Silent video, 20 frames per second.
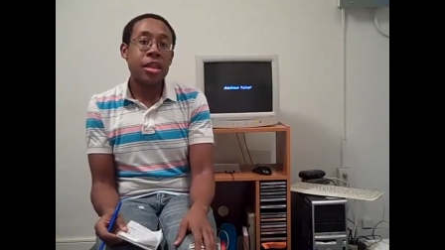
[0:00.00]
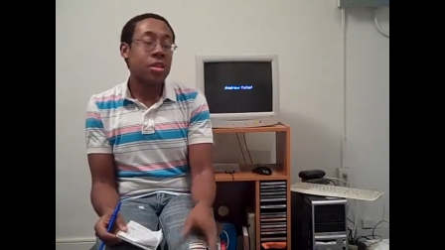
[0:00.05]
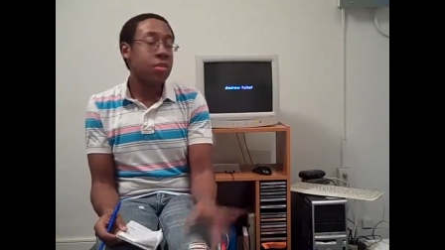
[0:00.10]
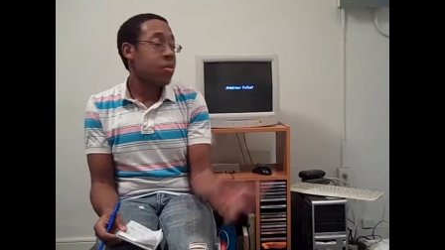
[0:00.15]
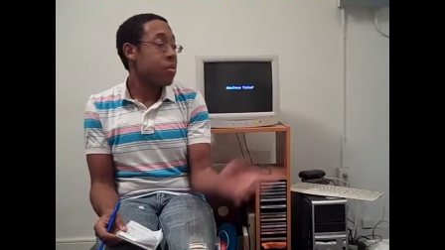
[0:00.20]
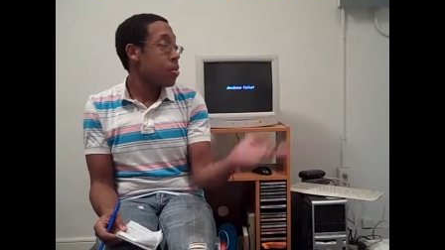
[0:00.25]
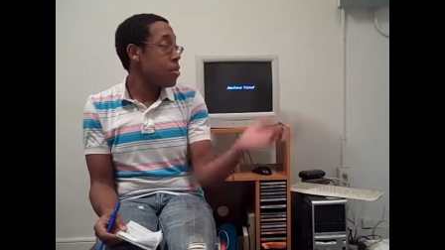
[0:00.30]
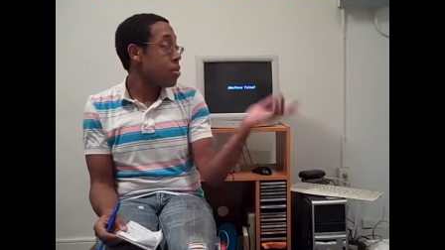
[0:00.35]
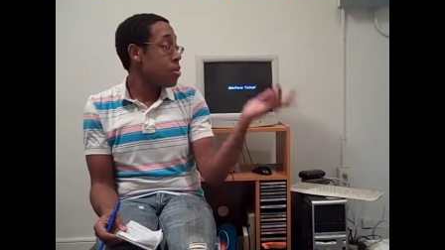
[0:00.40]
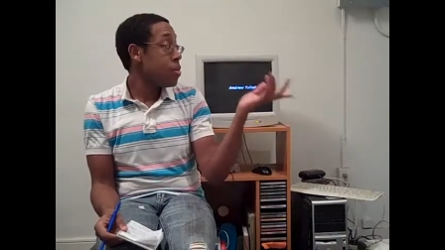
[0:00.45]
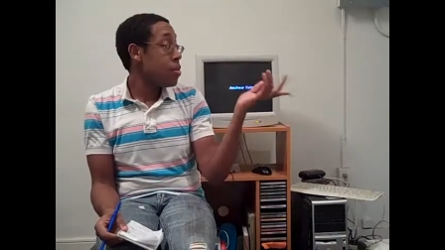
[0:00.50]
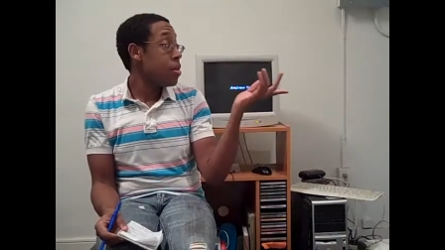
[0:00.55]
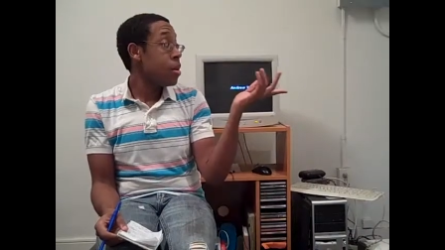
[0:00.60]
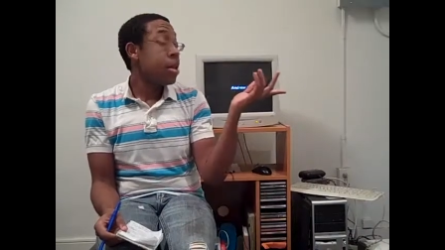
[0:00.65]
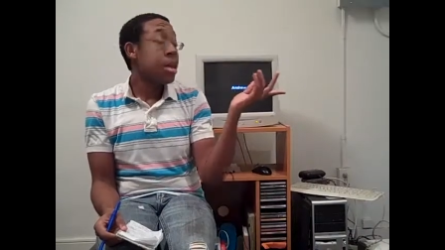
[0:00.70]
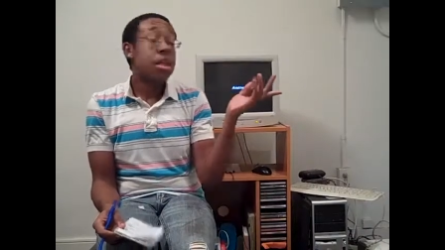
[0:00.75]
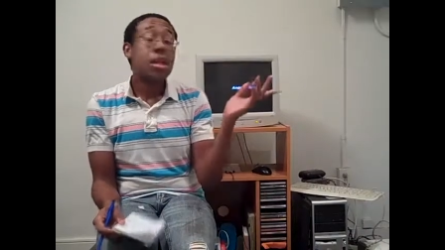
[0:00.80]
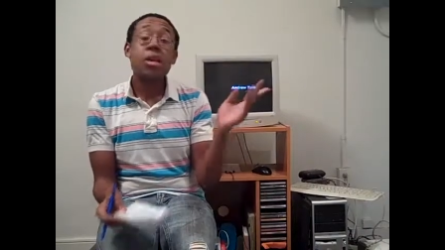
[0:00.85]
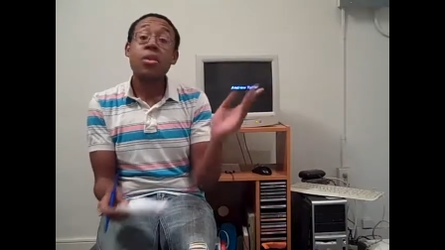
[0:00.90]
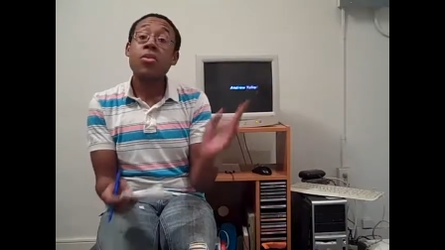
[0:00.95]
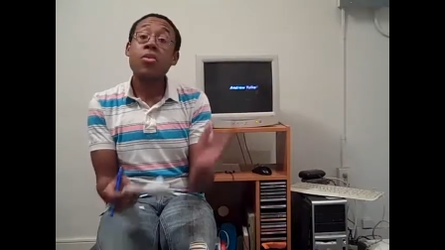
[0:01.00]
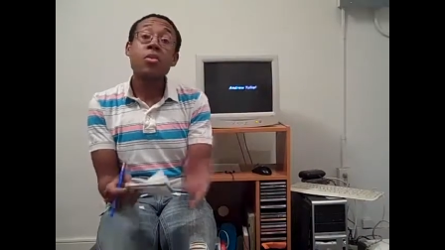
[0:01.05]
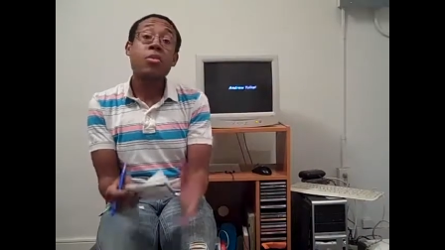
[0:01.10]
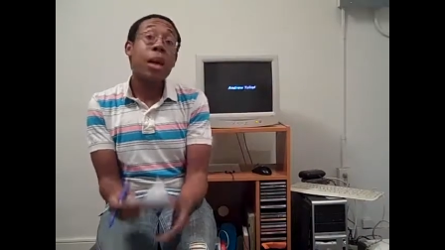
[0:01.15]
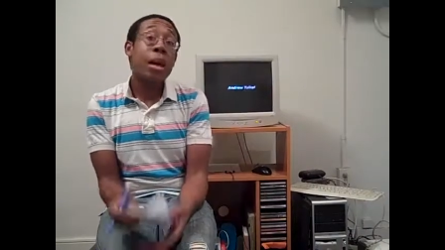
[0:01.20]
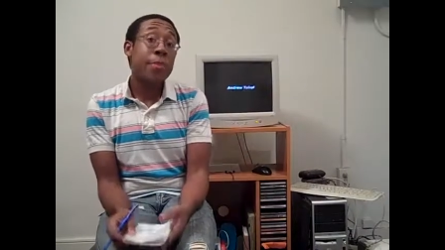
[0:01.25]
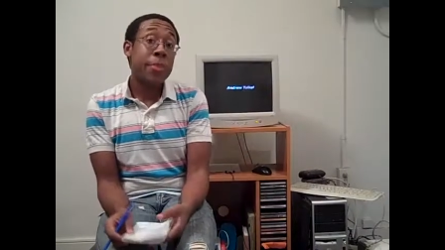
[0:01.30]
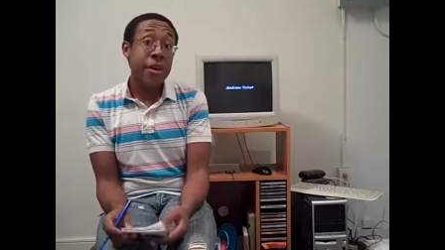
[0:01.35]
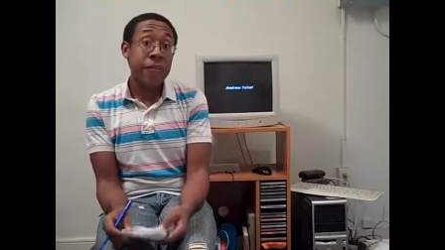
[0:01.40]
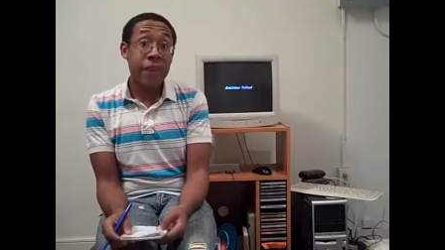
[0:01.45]
The crew the crew
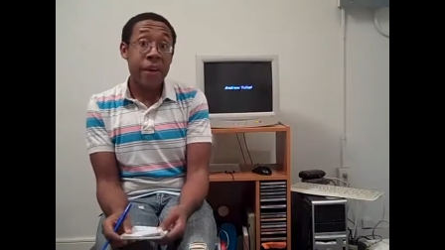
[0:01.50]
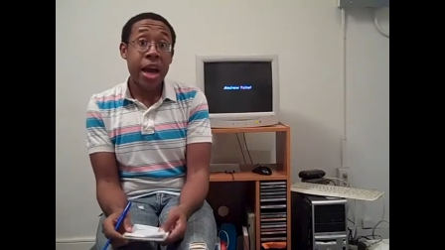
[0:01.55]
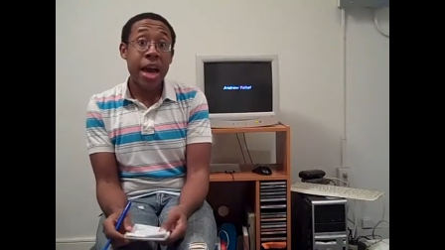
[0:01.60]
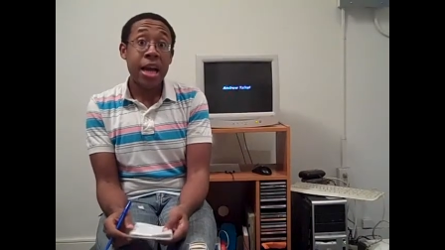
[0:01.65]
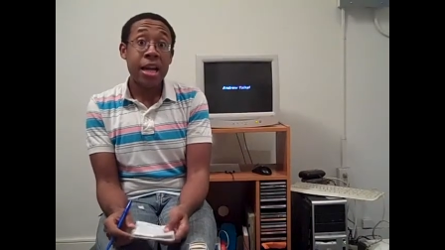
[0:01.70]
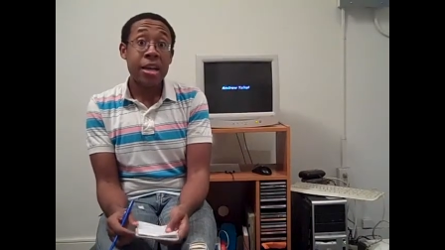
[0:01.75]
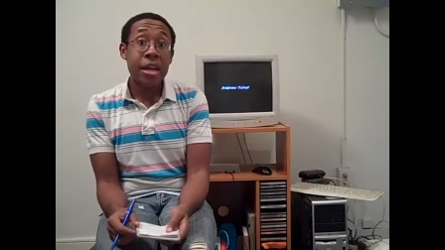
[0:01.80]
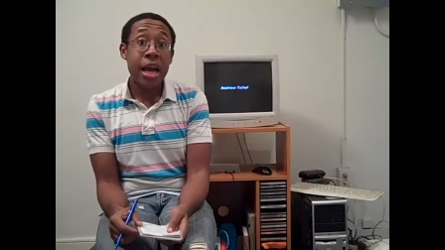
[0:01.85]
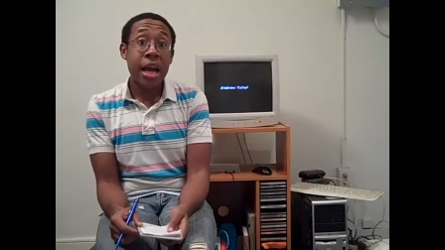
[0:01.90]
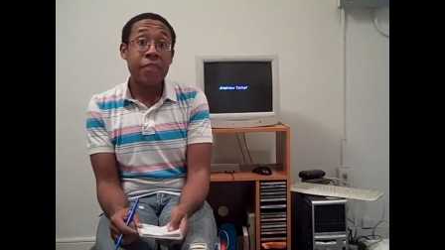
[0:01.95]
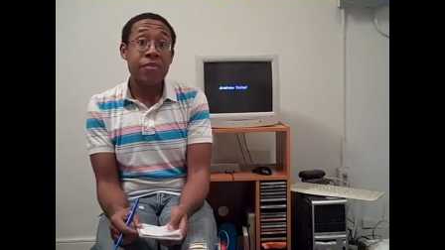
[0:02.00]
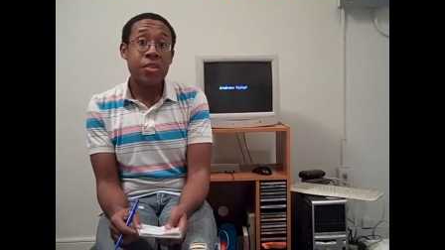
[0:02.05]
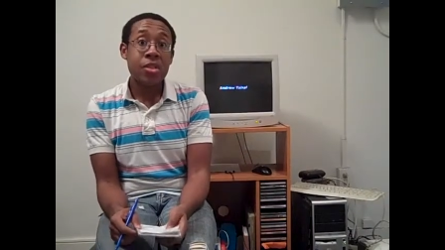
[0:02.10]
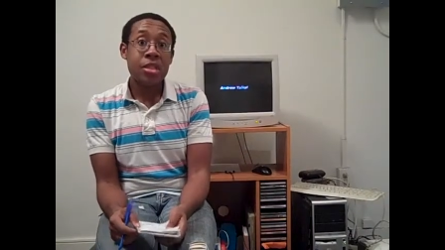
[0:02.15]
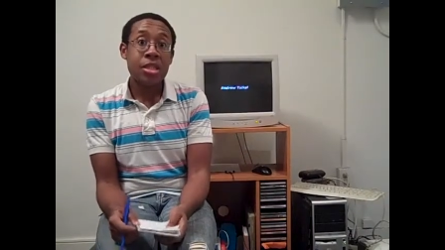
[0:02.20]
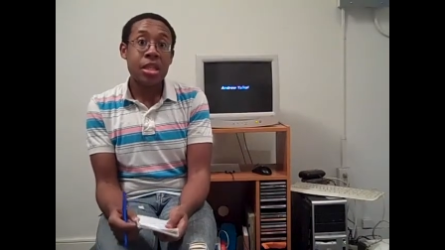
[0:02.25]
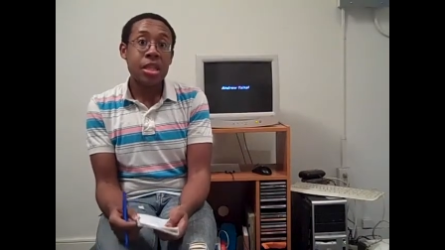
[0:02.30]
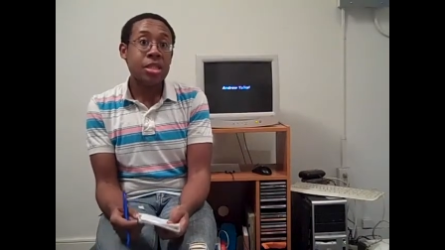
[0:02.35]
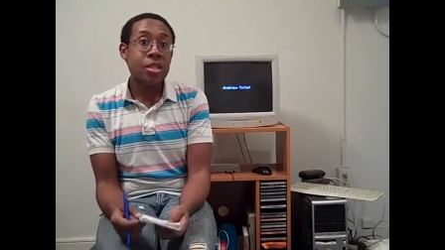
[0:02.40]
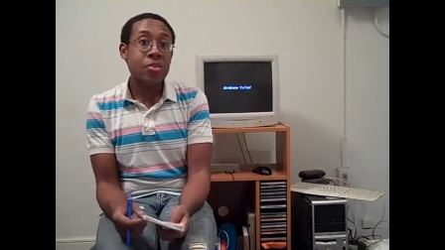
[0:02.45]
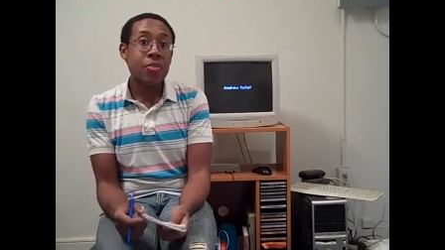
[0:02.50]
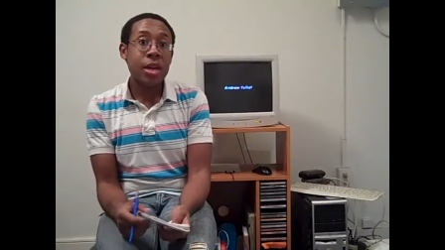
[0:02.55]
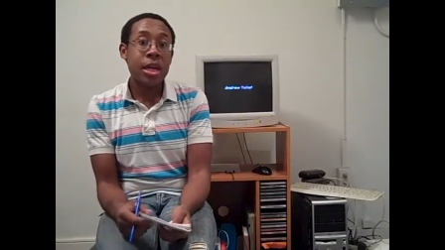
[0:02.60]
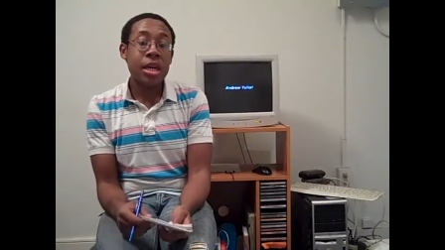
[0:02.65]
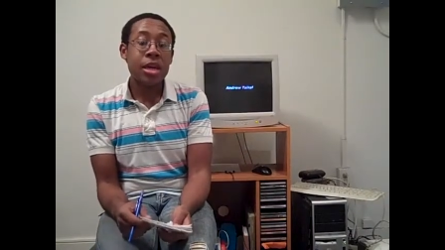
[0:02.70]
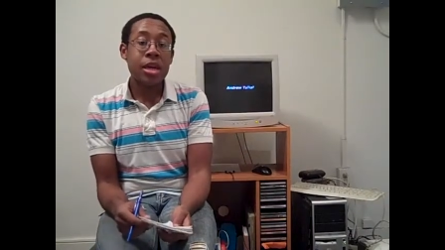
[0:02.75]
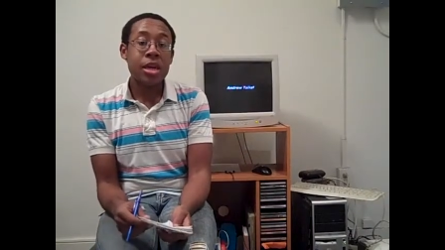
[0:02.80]
might be fired after this week,